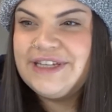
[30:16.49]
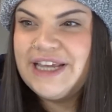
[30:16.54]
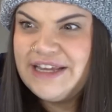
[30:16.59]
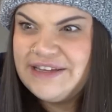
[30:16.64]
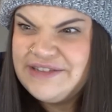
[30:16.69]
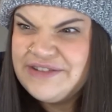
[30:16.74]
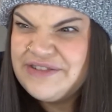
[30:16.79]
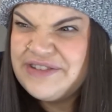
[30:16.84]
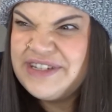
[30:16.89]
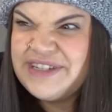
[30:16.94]

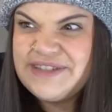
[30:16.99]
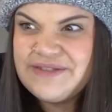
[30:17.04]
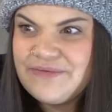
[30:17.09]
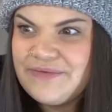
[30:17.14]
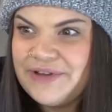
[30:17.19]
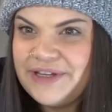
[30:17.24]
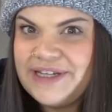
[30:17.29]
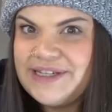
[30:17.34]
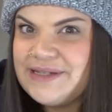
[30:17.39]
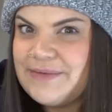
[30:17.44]
Tasers
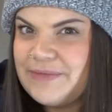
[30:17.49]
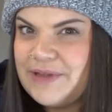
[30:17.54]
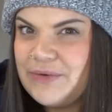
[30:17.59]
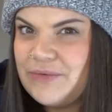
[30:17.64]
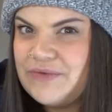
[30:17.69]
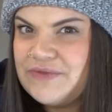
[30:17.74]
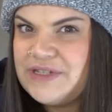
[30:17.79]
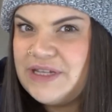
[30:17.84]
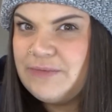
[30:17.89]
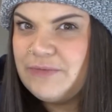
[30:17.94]
isn't really
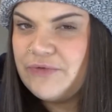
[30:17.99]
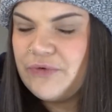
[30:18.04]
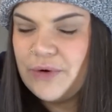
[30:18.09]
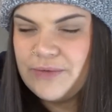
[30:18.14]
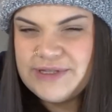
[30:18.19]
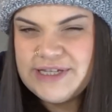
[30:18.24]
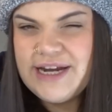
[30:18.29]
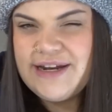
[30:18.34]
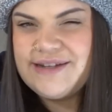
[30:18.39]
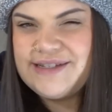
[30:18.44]
something we've seen before.
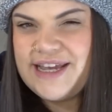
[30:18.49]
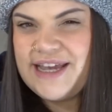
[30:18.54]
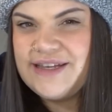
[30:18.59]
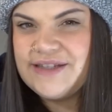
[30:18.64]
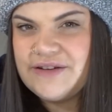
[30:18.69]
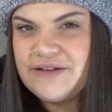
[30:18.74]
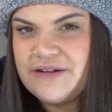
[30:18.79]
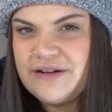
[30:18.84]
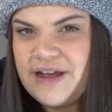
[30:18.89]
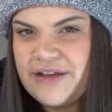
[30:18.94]
Was that a
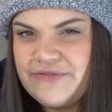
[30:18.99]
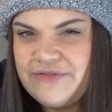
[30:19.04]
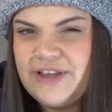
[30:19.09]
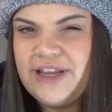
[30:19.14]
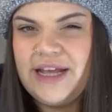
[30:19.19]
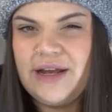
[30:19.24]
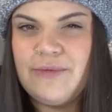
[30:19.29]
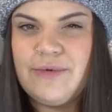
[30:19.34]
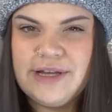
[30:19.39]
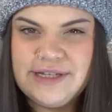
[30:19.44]
taser? I
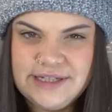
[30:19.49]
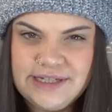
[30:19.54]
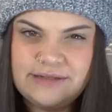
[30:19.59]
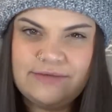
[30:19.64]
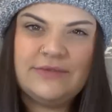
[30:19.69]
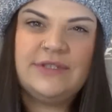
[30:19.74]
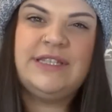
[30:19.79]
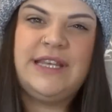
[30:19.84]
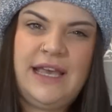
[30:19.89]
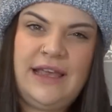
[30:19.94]
feel like it was
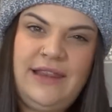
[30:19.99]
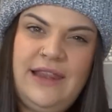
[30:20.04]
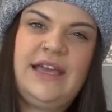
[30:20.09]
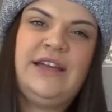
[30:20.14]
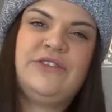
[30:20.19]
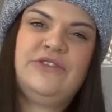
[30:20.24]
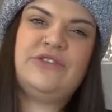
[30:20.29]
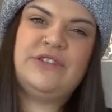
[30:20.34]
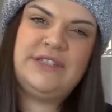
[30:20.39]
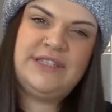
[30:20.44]
because it was like
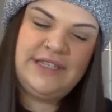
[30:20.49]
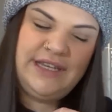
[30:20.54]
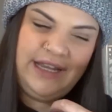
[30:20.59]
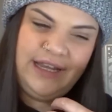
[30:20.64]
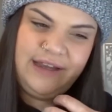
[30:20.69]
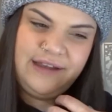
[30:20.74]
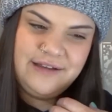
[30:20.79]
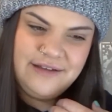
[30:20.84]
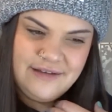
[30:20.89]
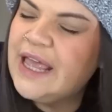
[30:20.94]

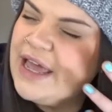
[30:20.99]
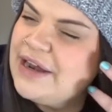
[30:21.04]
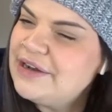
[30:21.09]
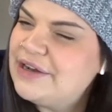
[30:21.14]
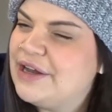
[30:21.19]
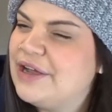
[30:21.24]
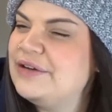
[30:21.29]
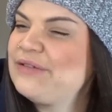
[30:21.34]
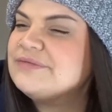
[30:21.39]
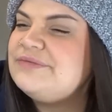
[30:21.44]
electricity. I
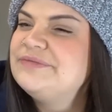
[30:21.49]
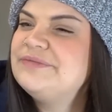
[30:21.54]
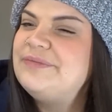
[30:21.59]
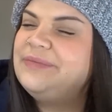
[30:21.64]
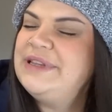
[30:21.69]
don't know.